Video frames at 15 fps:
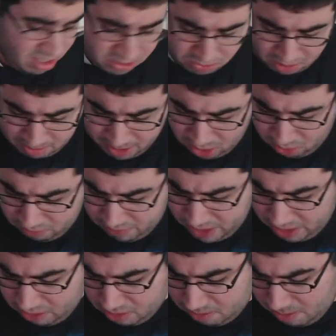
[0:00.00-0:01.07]
It's one of my old
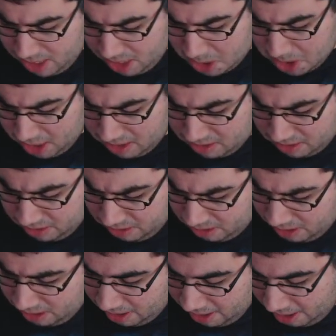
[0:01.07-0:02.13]
videos, meeting John Cena.
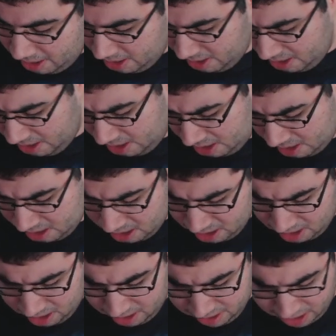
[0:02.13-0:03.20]

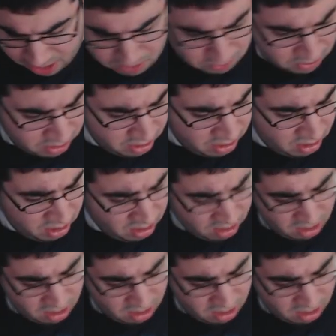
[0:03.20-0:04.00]
Next one,